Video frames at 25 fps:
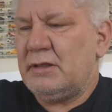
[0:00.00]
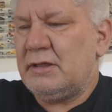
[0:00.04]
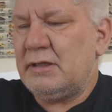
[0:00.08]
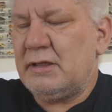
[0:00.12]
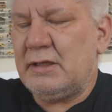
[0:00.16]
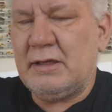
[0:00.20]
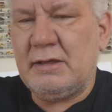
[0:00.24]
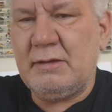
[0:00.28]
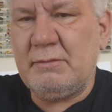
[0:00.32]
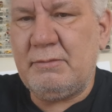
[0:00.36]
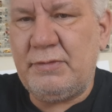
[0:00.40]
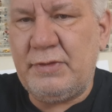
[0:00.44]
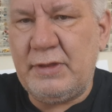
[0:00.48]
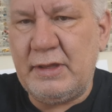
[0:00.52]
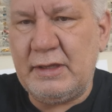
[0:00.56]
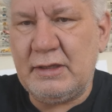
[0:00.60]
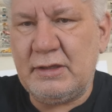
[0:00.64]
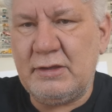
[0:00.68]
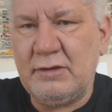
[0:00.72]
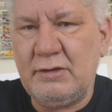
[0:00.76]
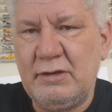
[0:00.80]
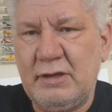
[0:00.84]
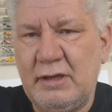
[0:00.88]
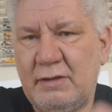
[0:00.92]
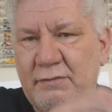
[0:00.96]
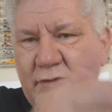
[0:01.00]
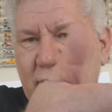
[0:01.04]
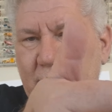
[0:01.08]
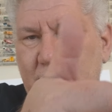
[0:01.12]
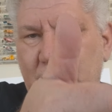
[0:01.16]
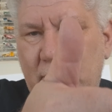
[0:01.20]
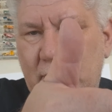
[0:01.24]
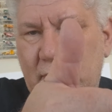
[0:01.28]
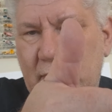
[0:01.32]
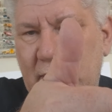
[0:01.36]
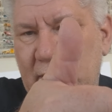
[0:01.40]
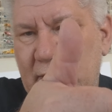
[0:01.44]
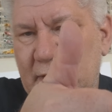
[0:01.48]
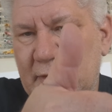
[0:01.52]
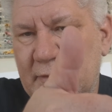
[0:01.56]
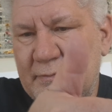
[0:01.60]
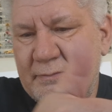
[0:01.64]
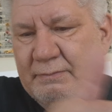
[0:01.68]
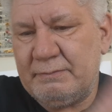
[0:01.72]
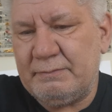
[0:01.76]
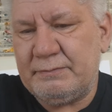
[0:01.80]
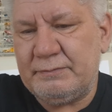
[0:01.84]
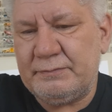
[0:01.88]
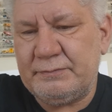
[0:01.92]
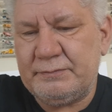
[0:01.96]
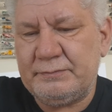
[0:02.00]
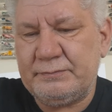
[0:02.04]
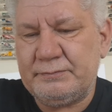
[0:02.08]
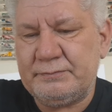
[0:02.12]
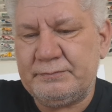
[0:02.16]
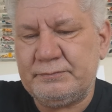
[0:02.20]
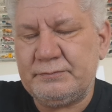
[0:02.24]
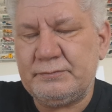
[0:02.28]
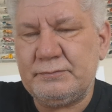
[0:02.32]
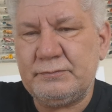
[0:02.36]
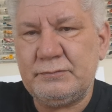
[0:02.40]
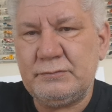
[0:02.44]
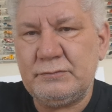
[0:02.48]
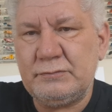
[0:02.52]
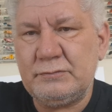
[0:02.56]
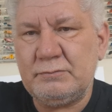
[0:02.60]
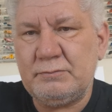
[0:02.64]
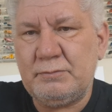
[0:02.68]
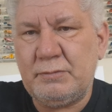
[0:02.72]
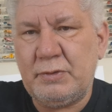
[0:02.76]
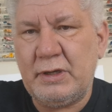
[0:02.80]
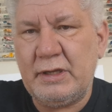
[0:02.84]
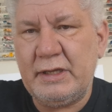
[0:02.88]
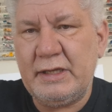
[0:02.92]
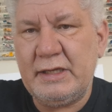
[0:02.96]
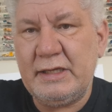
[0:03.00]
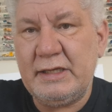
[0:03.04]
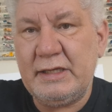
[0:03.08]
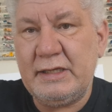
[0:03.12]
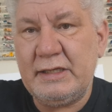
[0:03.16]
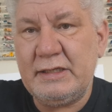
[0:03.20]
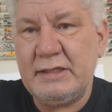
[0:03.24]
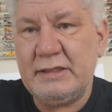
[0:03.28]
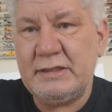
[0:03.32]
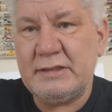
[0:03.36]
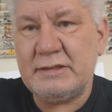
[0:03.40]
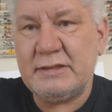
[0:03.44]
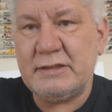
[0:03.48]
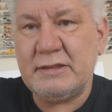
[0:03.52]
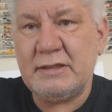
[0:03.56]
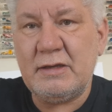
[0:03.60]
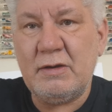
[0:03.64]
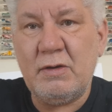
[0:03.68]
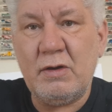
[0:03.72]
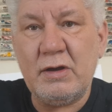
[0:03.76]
Thank you, everybody. Please